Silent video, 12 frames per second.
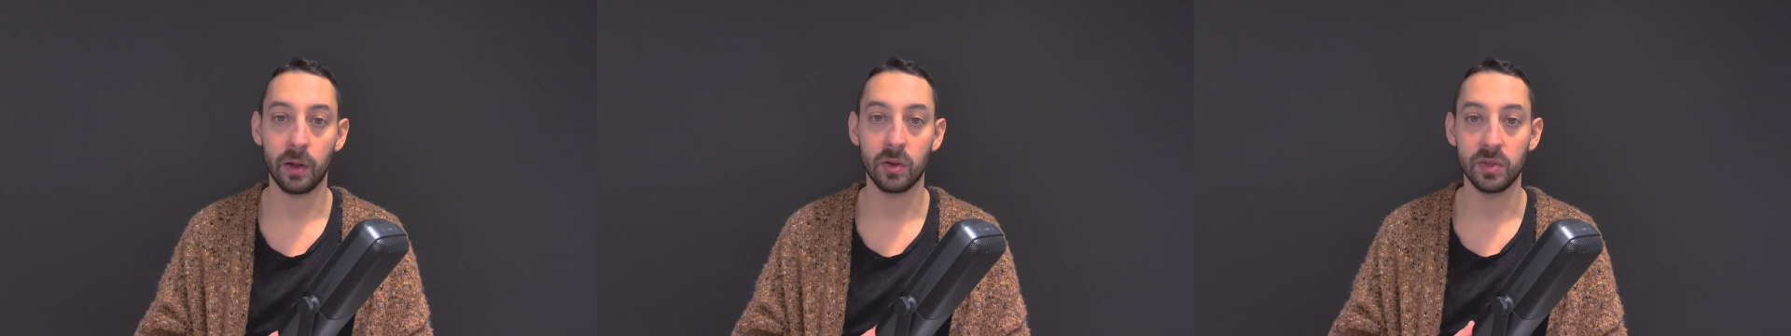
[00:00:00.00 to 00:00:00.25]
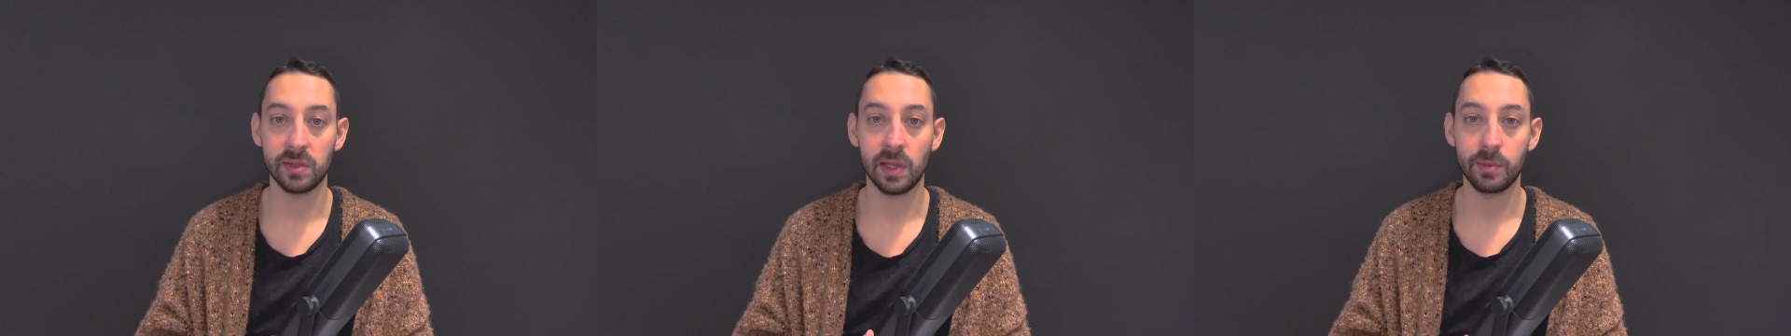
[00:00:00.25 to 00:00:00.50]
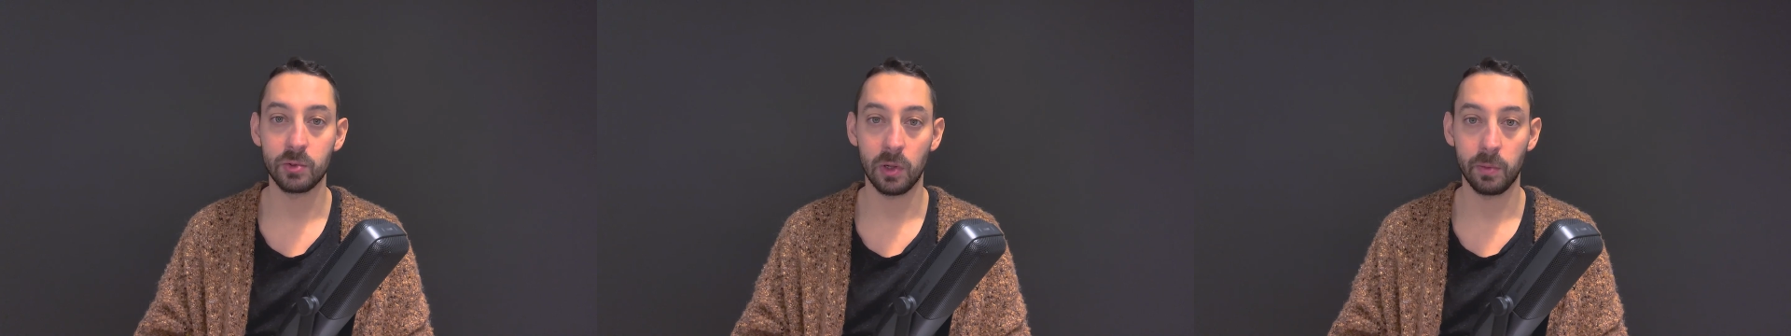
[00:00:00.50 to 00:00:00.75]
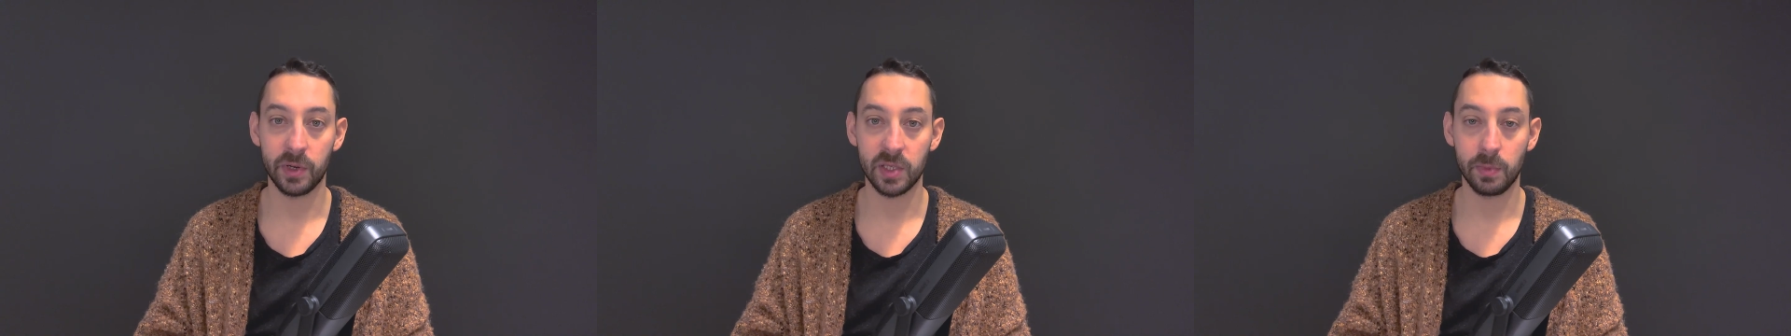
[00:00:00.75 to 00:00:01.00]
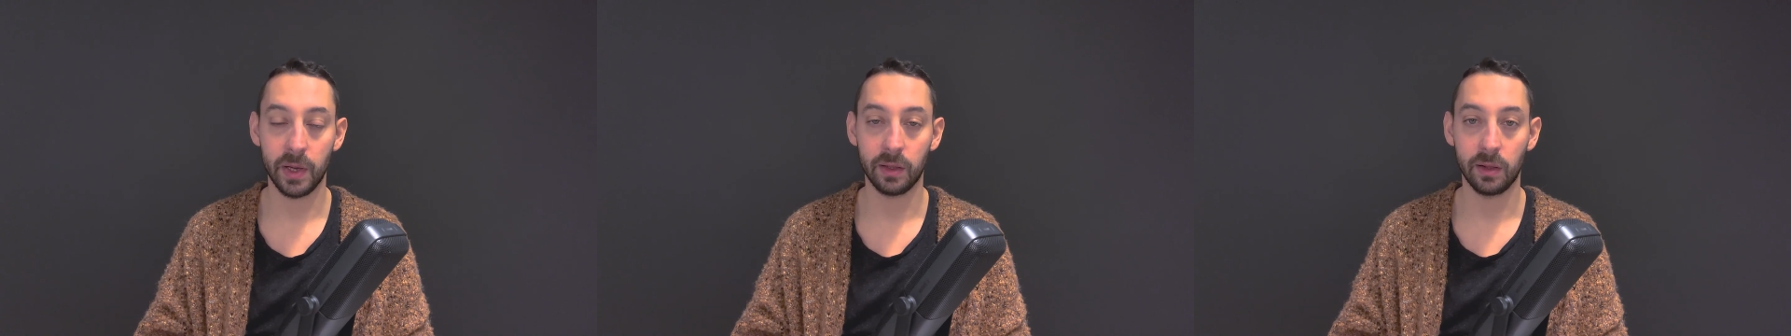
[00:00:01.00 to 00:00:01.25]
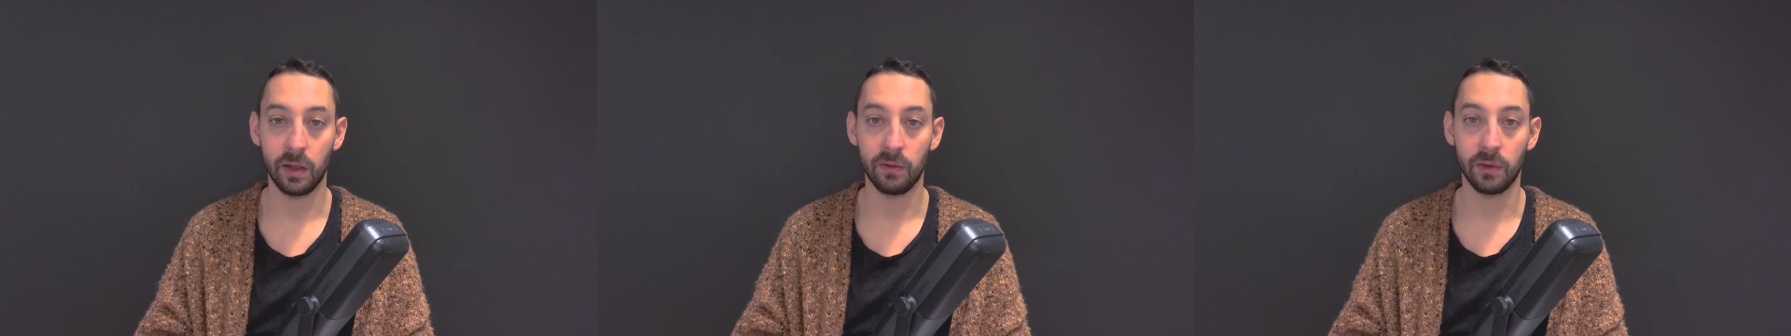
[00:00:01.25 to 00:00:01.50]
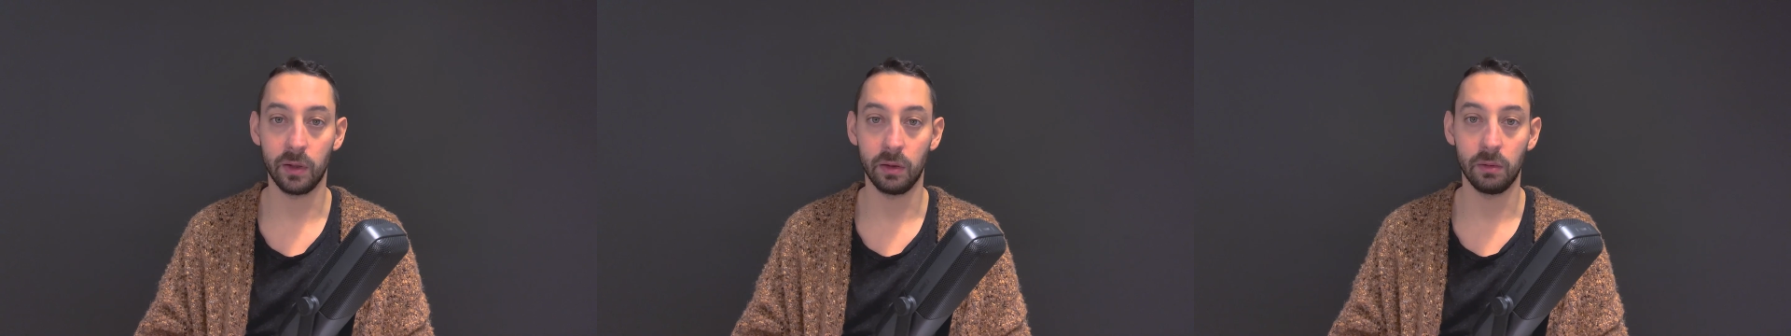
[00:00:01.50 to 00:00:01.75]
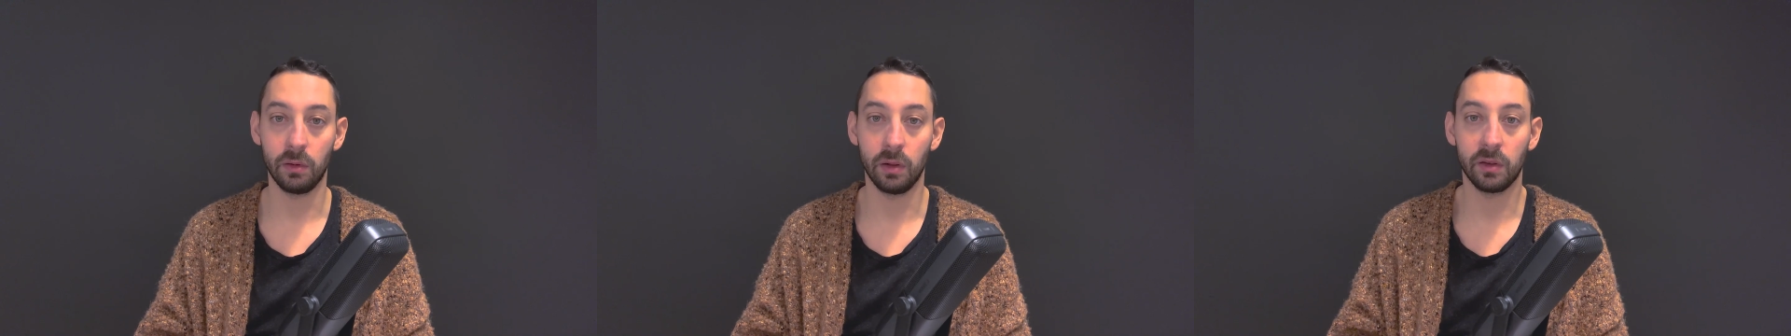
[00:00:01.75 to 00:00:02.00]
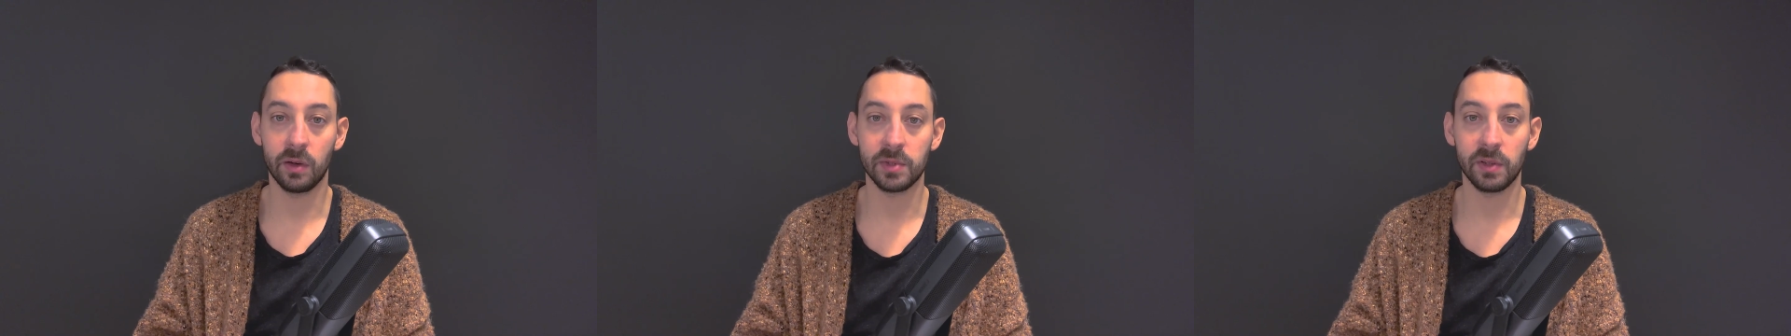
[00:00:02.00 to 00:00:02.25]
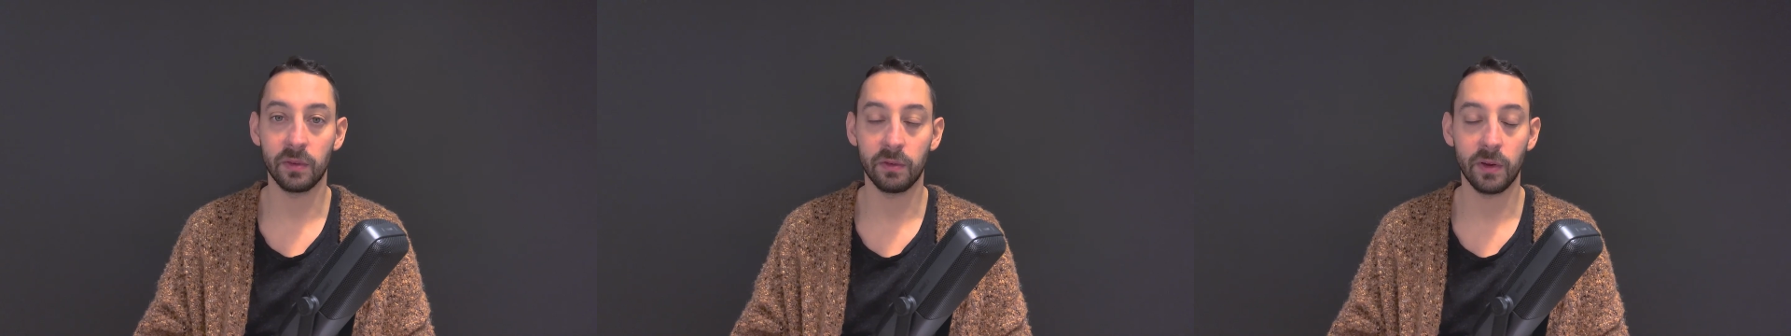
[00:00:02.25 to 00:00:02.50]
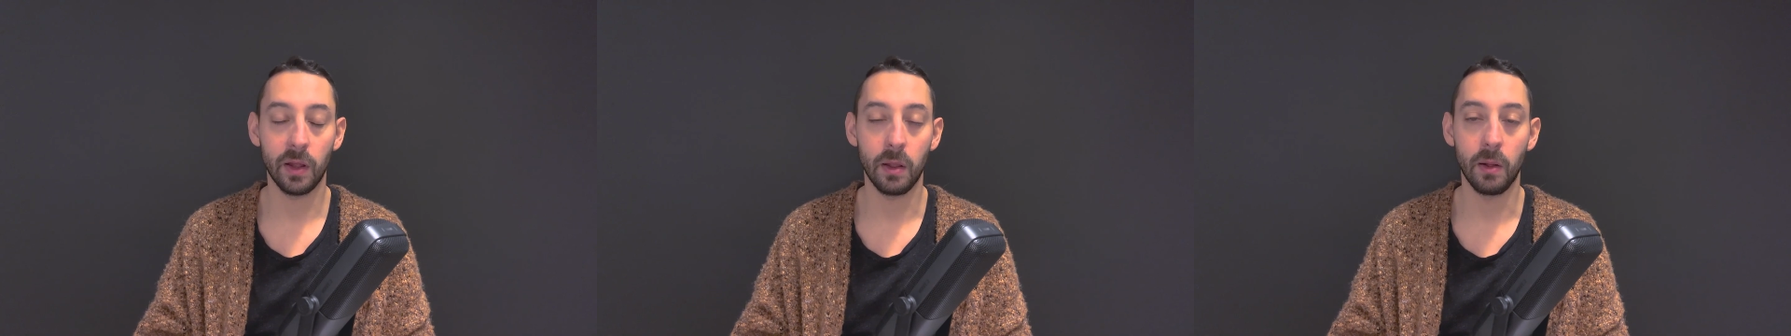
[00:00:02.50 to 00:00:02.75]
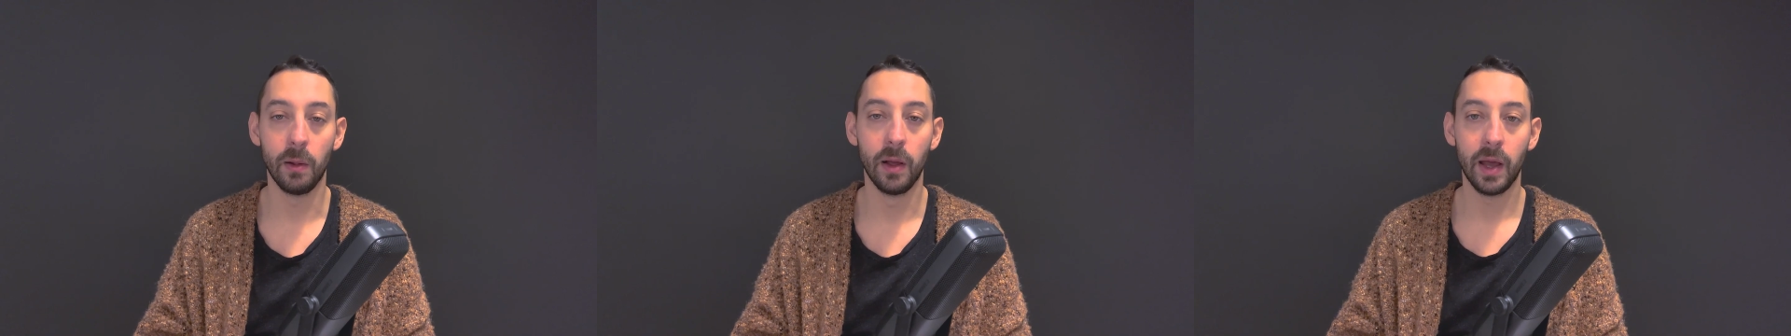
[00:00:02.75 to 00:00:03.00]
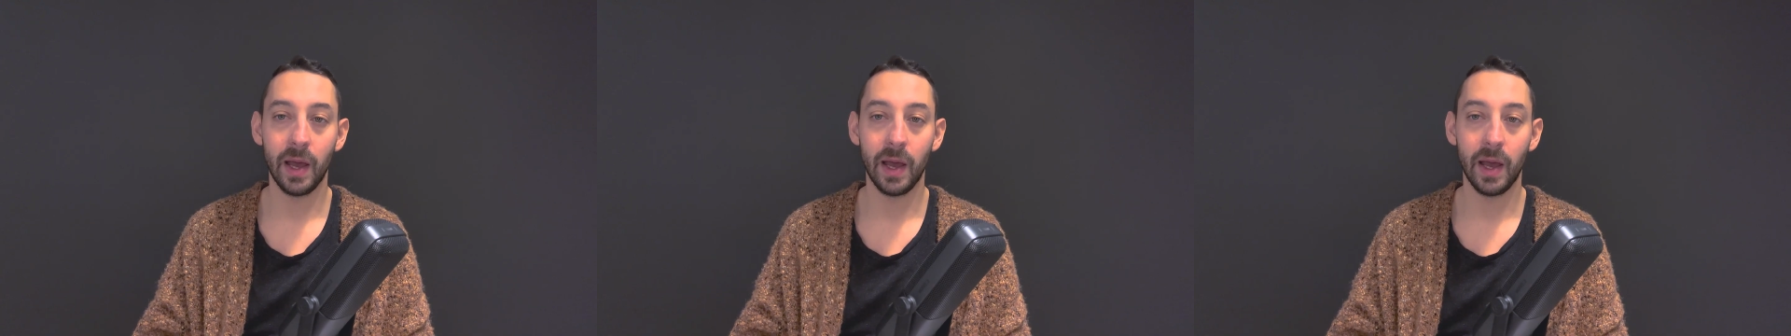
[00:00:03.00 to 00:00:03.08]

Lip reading: conceptual perspective in terms of the funnel.